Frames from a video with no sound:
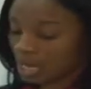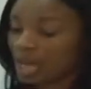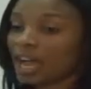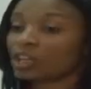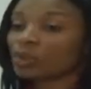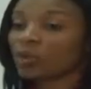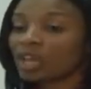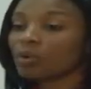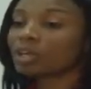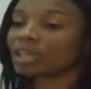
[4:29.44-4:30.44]
And
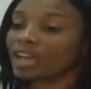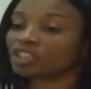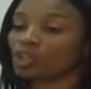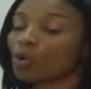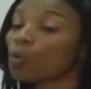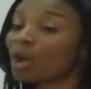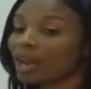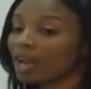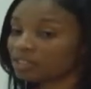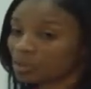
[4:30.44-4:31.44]
we will get you
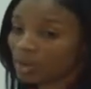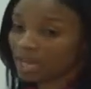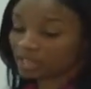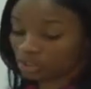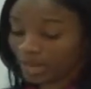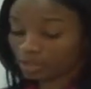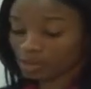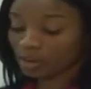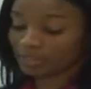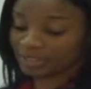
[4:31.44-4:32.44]
well on the way to that
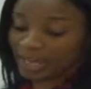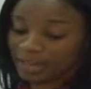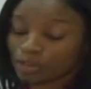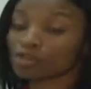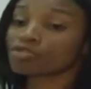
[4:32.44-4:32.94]
coveted